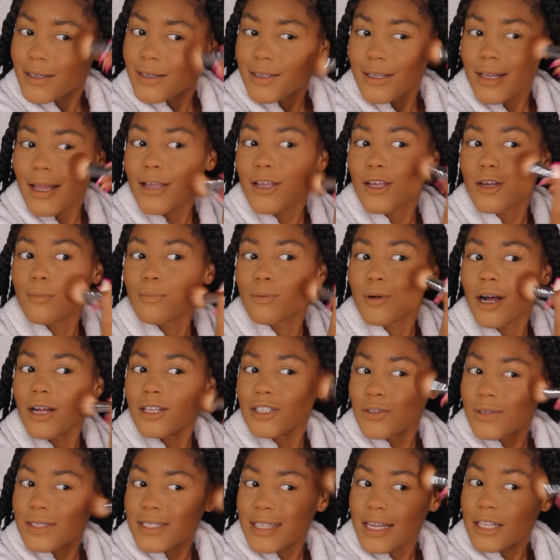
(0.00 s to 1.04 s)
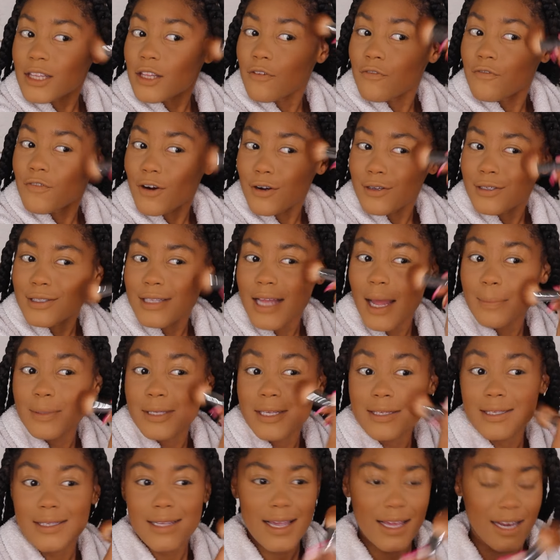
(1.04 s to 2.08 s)
Like, your bronzer is like the first step to
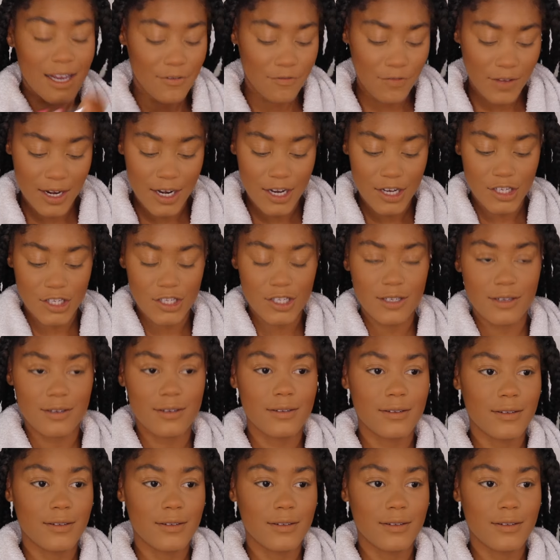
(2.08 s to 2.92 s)
seeing it finished.